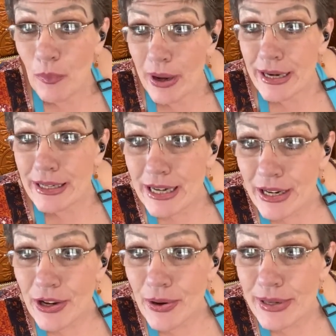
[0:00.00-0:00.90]
I want to
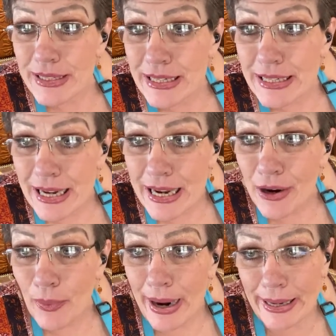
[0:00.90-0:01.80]
tell you a
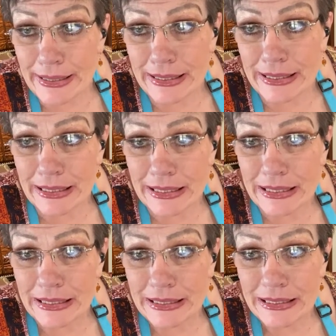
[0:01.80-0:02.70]
secret.
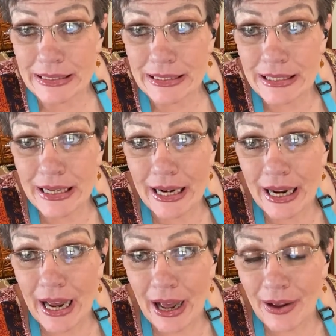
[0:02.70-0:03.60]

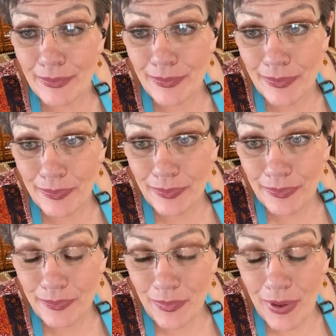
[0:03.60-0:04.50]
Yeah.
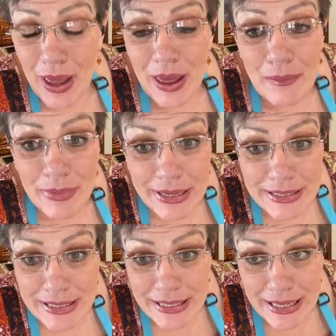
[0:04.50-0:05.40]

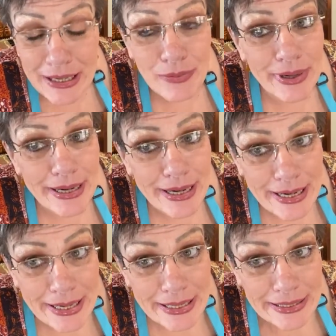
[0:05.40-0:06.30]
The secret
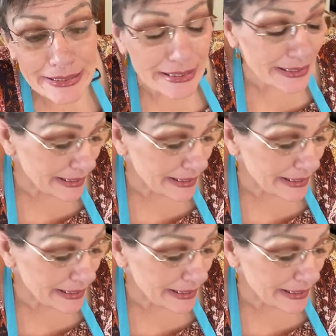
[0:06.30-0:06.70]
is